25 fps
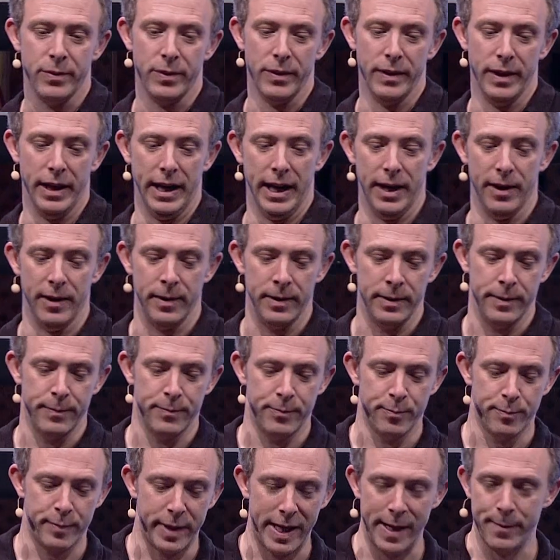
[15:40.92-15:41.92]
uh,
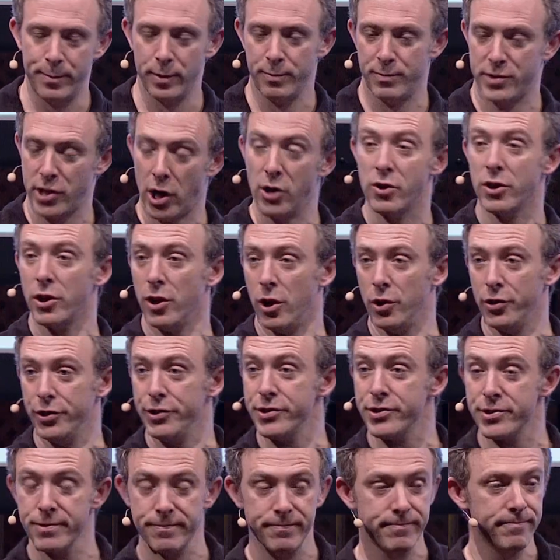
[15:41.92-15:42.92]
people, token
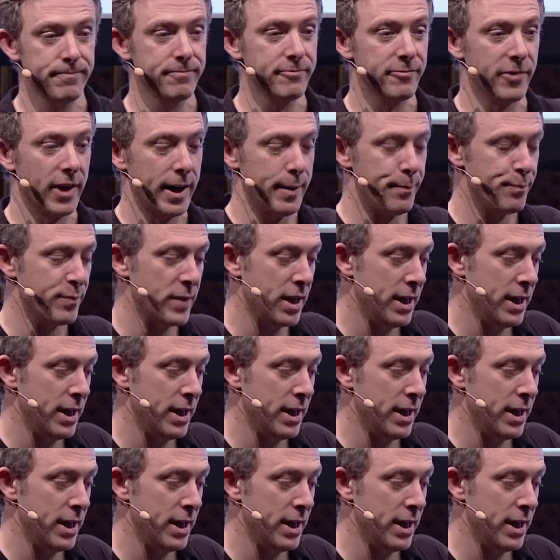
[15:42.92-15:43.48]
holders, right?